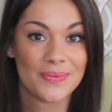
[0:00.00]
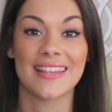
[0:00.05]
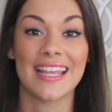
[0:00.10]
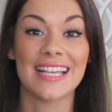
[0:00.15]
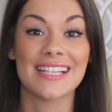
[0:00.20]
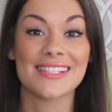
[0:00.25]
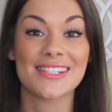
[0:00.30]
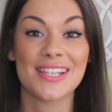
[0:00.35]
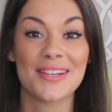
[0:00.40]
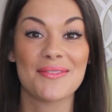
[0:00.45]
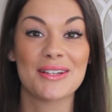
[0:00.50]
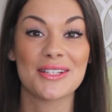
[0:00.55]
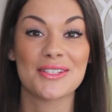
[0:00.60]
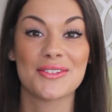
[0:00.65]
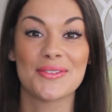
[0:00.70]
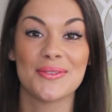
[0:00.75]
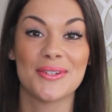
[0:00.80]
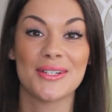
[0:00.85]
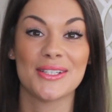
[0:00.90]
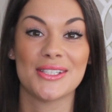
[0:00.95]
Thanks so much
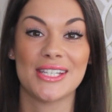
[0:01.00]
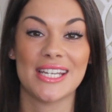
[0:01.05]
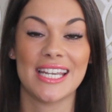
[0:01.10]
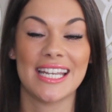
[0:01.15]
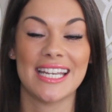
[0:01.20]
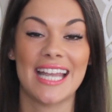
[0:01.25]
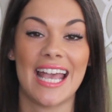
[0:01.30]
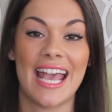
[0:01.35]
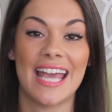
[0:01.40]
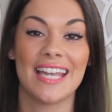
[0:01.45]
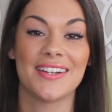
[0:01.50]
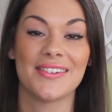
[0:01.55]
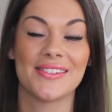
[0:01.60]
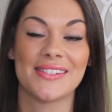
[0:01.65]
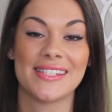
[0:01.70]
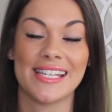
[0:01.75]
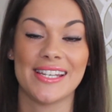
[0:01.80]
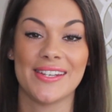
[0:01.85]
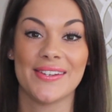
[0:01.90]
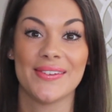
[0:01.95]
for watching, and
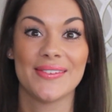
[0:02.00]
I'll see